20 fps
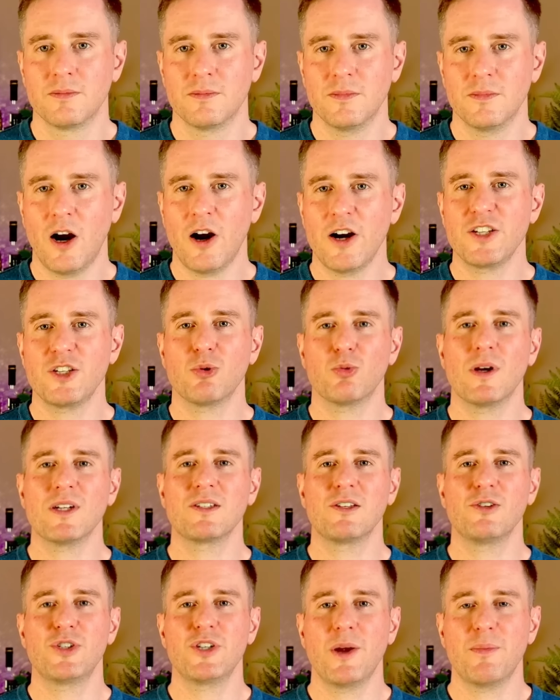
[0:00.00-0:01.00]
All right, so
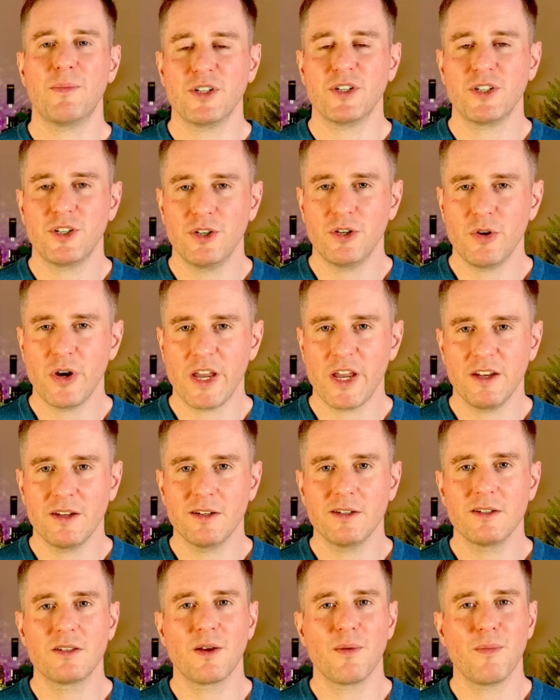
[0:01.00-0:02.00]
resolution number two
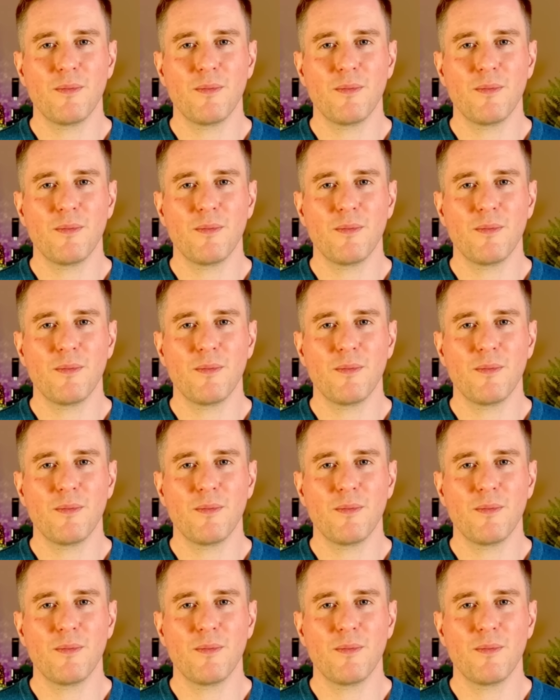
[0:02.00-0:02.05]
is